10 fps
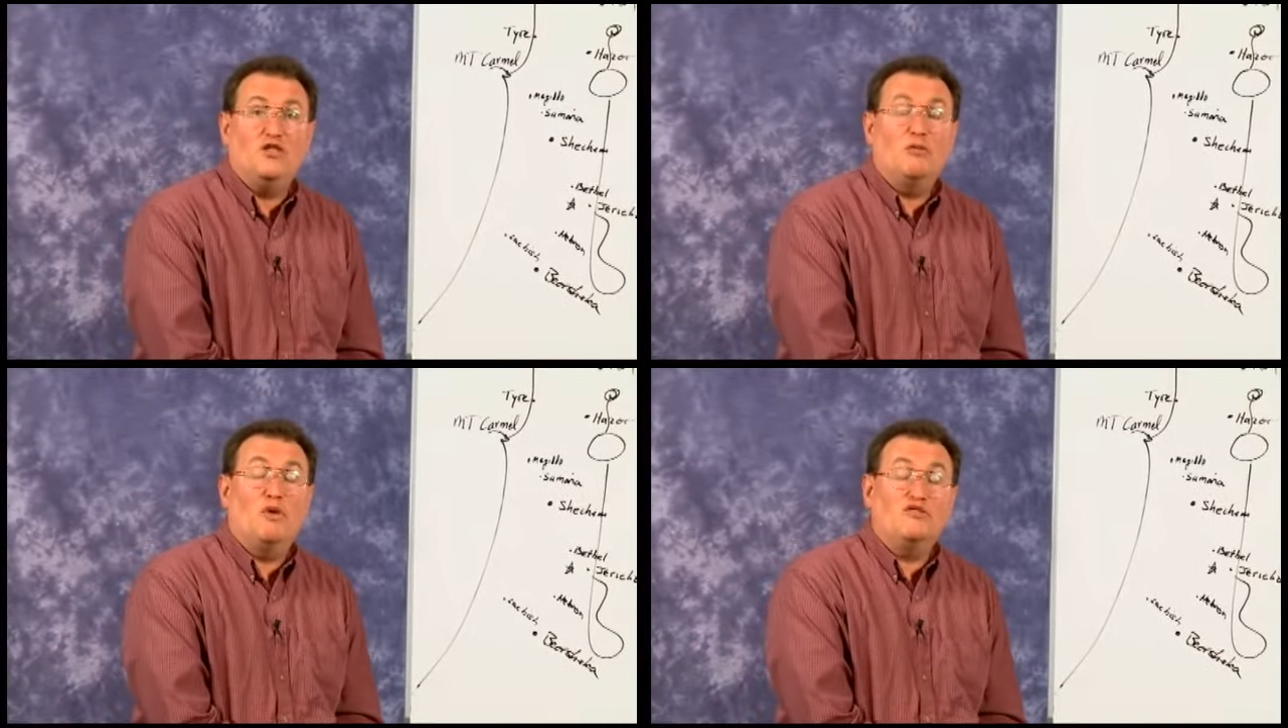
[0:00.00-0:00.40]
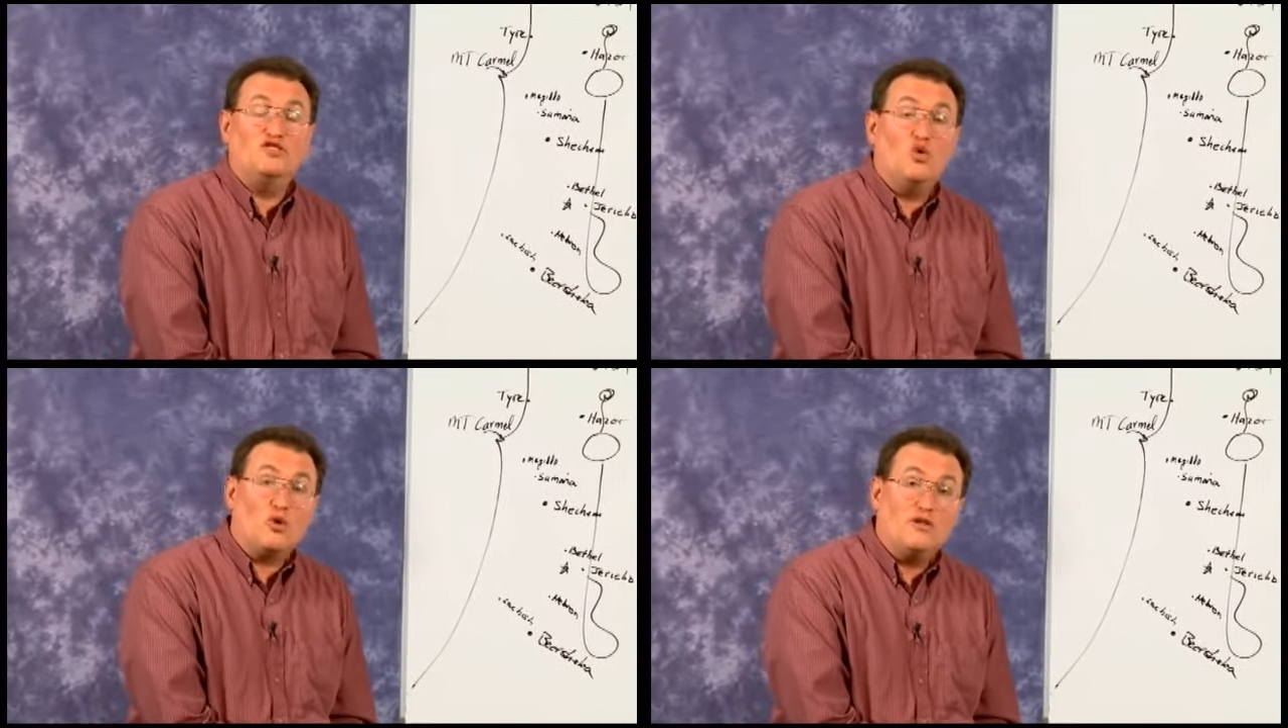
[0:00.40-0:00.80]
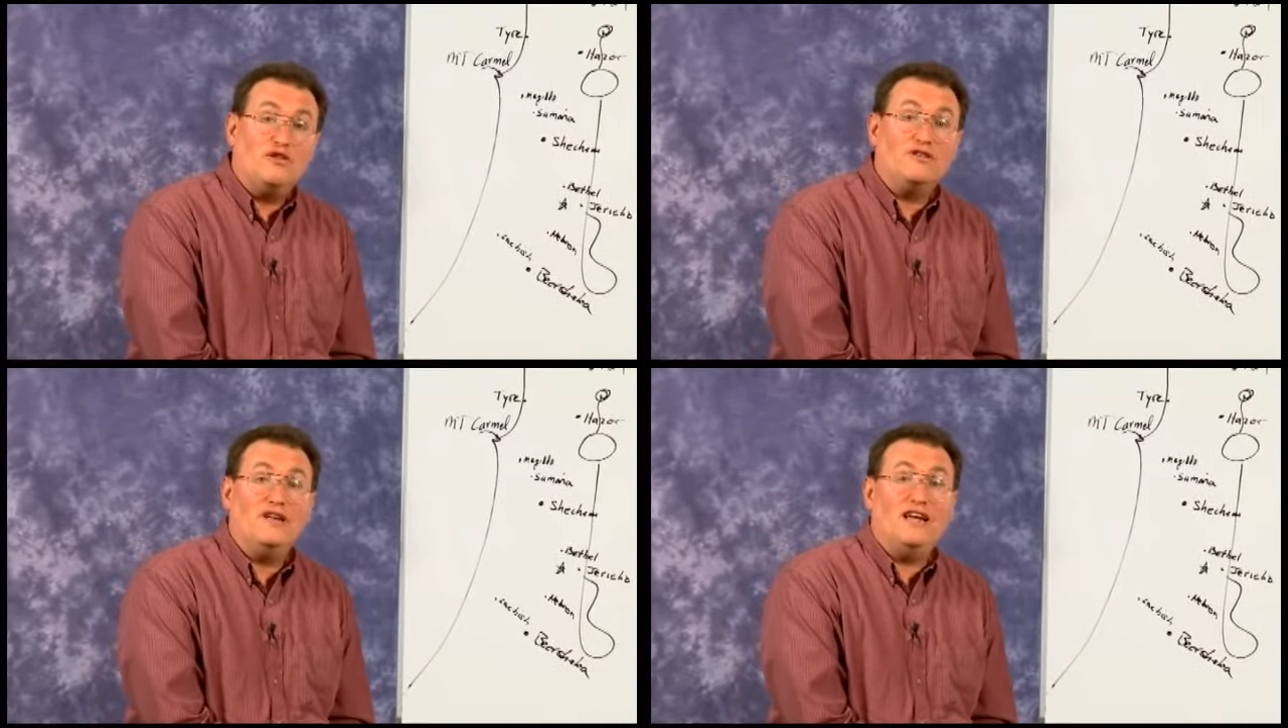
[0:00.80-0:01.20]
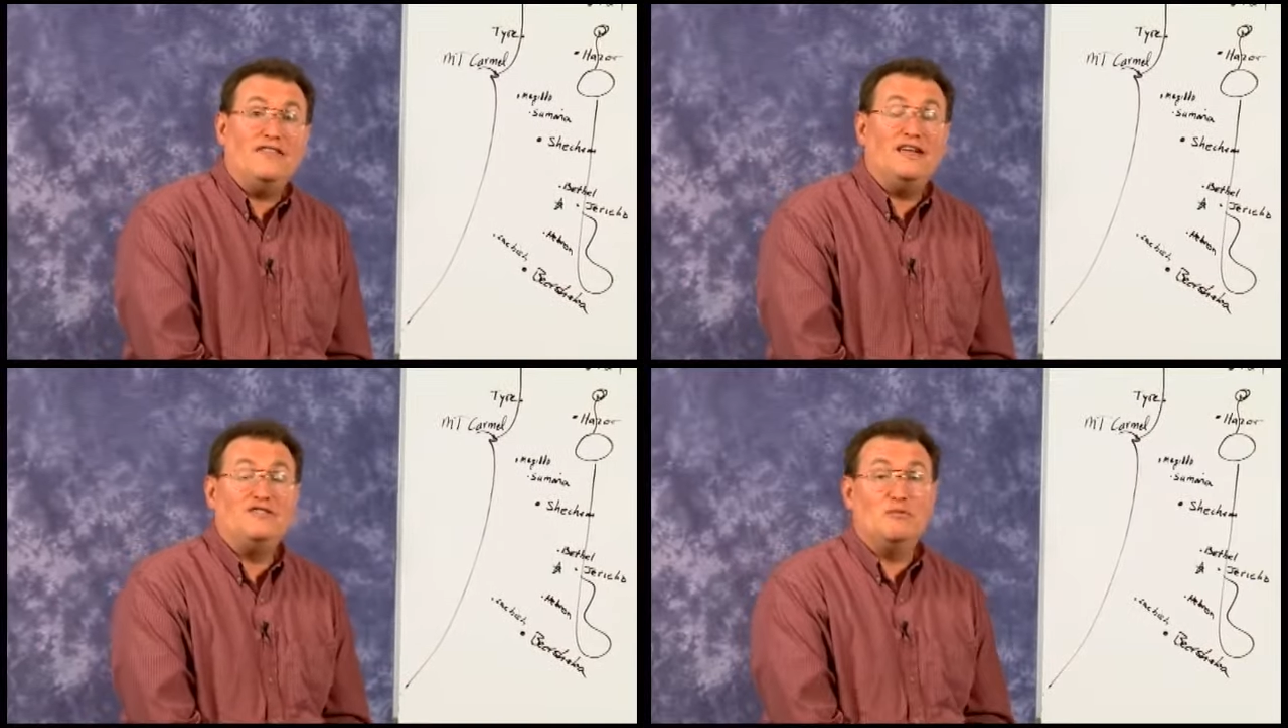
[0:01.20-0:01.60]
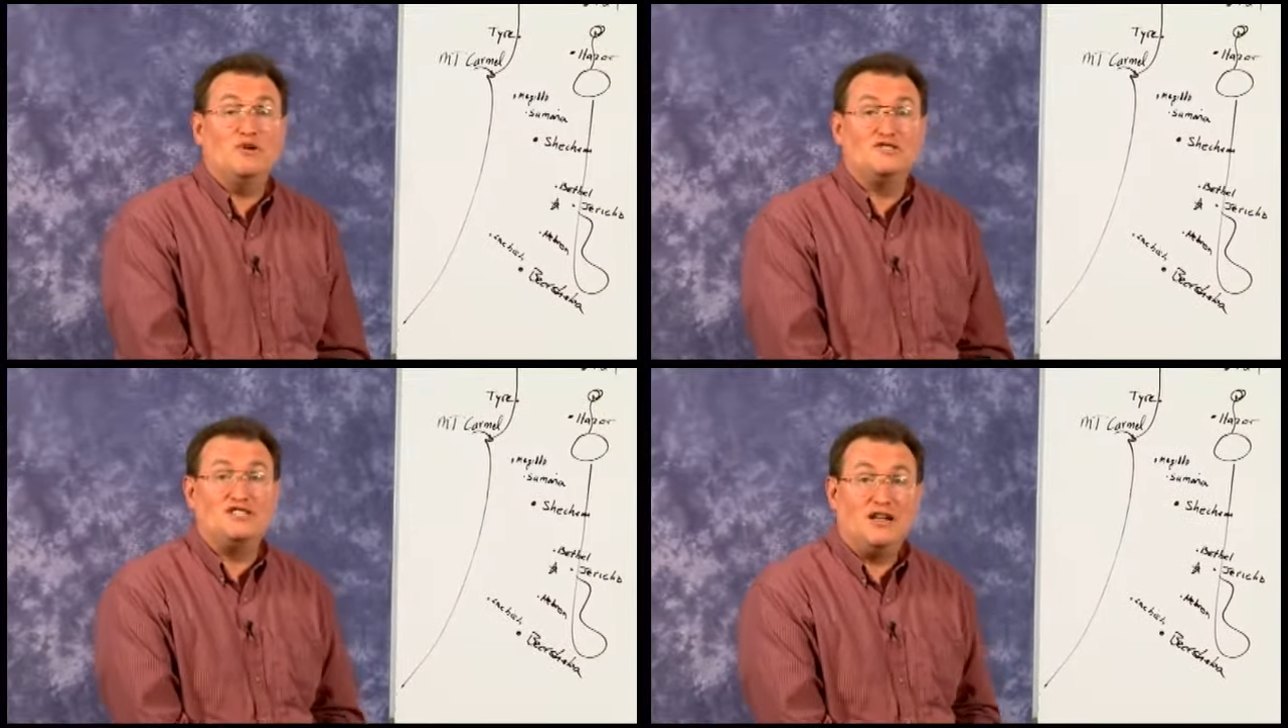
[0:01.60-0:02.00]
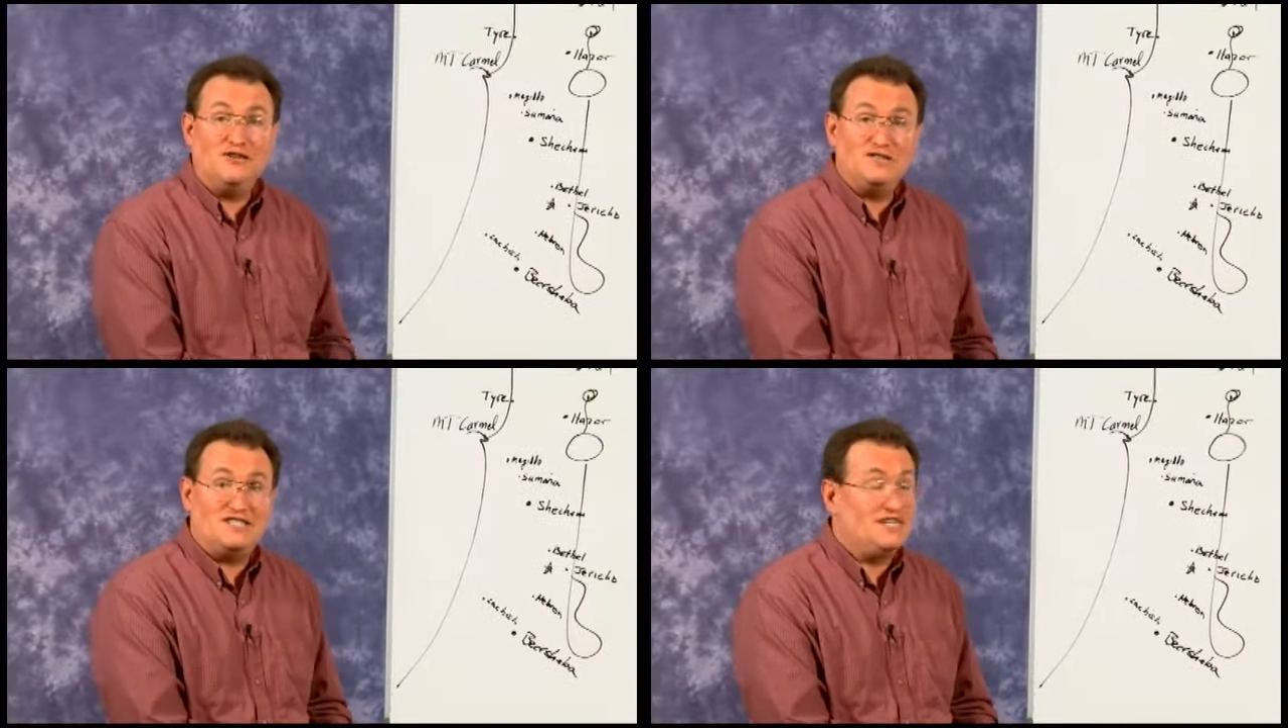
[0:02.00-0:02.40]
the most northern and then to the most southern